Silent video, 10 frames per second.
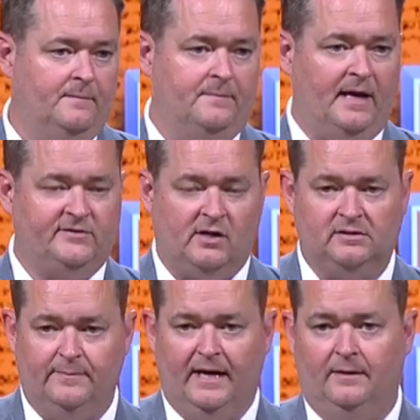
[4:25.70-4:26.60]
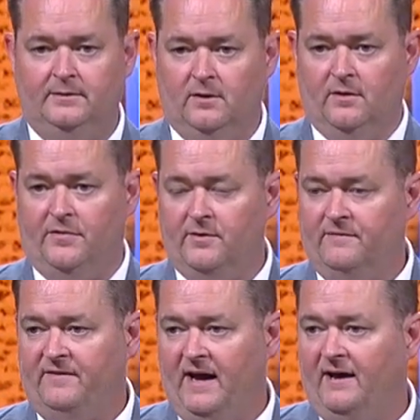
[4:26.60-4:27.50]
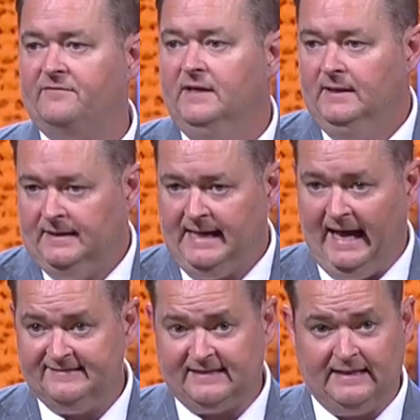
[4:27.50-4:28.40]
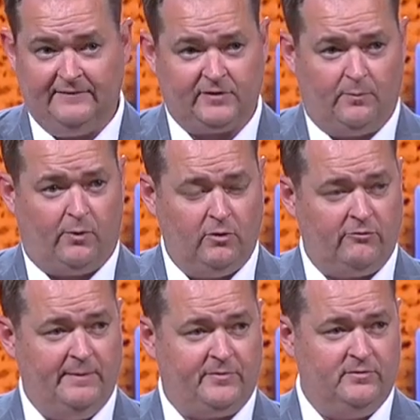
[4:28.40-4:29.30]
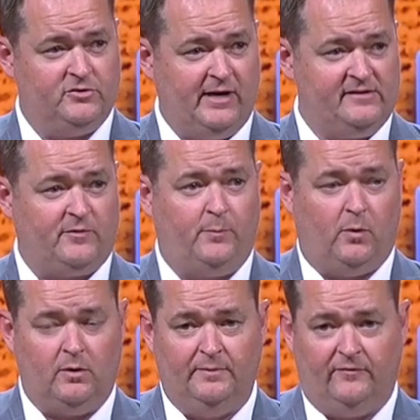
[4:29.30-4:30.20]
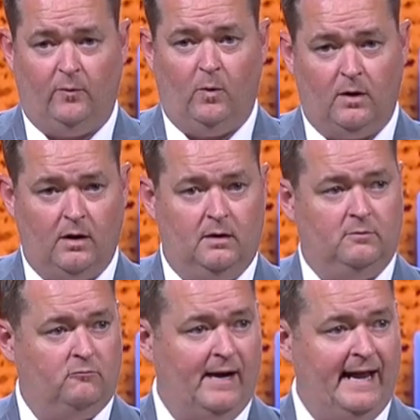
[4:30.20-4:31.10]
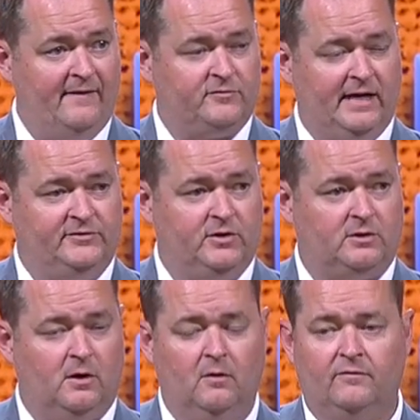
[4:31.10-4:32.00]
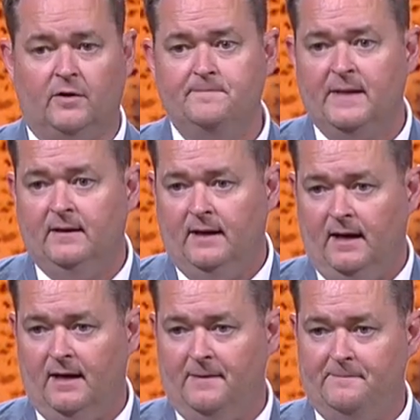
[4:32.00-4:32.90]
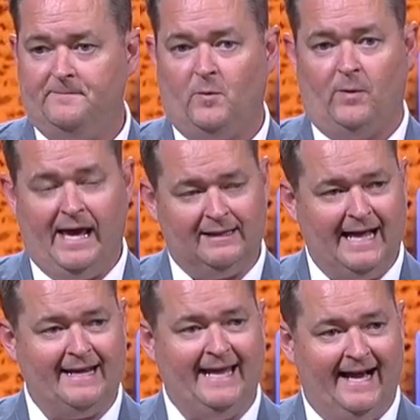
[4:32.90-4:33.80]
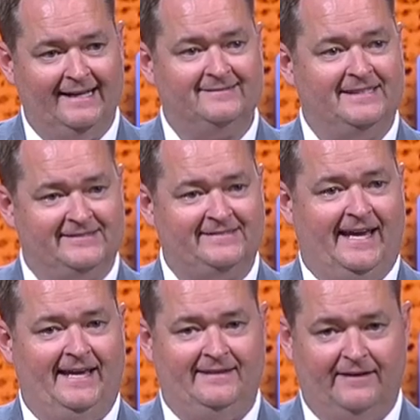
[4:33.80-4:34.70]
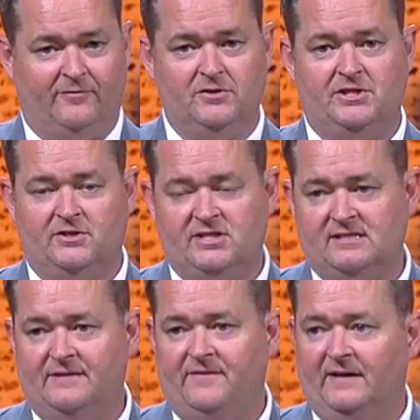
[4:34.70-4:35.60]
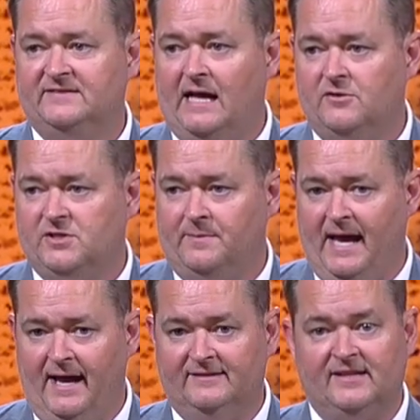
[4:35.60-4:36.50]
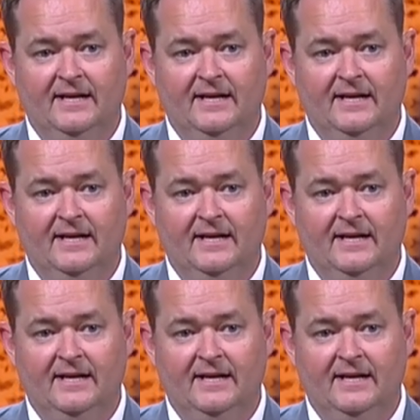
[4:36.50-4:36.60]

I talked about, the 35 guys that left our program through the transfer portal before or right after I took over. We had a lot of guys that stayed that first year, 65 scholarship guys.